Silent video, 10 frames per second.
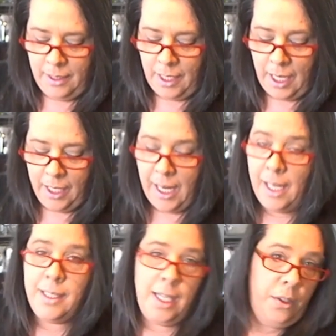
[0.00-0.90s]
I
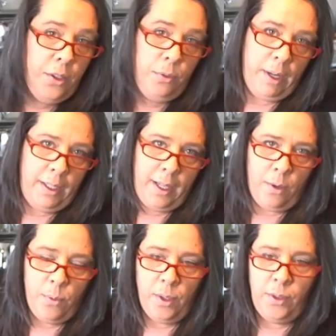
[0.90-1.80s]
can't tell you right now
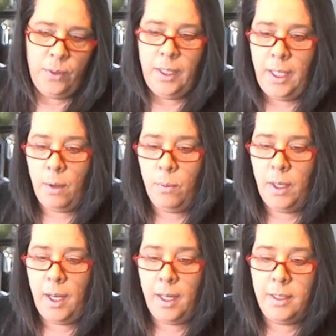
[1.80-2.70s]
where you can get one.
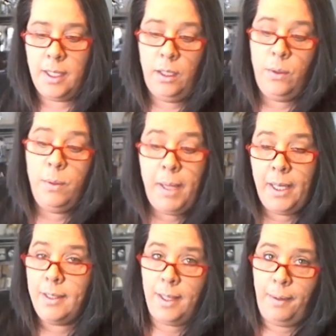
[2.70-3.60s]
I can tell you who
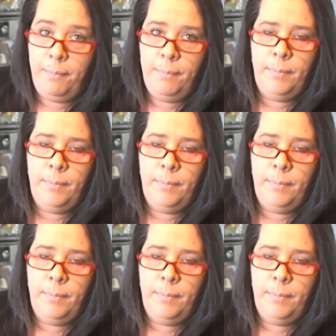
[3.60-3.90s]
makes them.